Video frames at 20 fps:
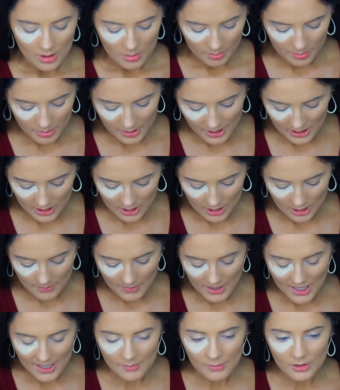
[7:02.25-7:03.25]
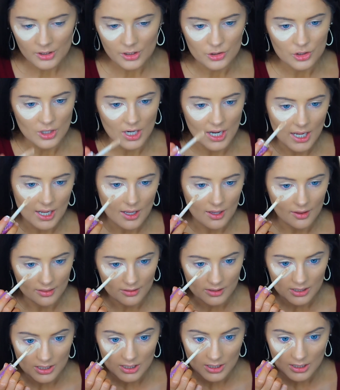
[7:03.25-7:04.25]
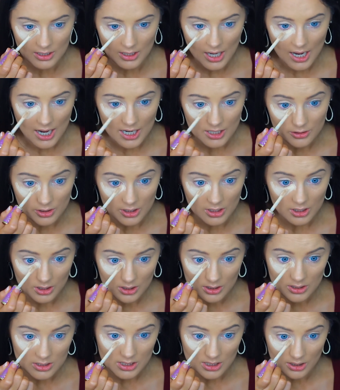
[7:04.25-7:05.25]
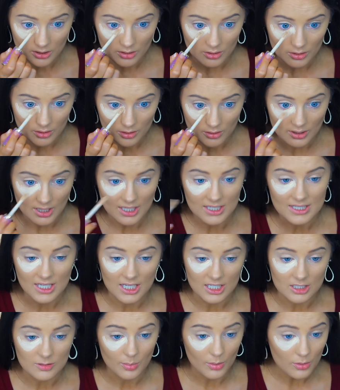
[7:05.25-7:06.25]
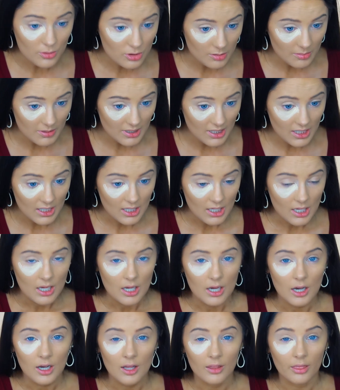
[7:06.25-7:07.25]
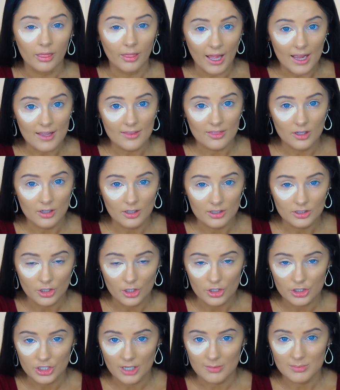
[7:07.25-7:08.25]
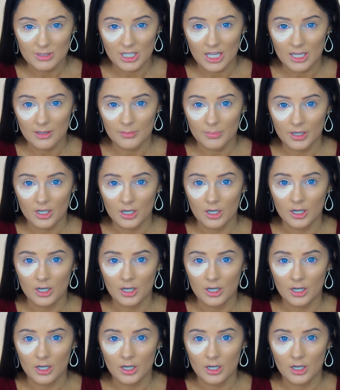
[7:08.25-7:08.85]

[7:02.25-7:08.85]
But I am going to try the hydrating concealer. They say it's supposed to be like the Tarte Shape Tape.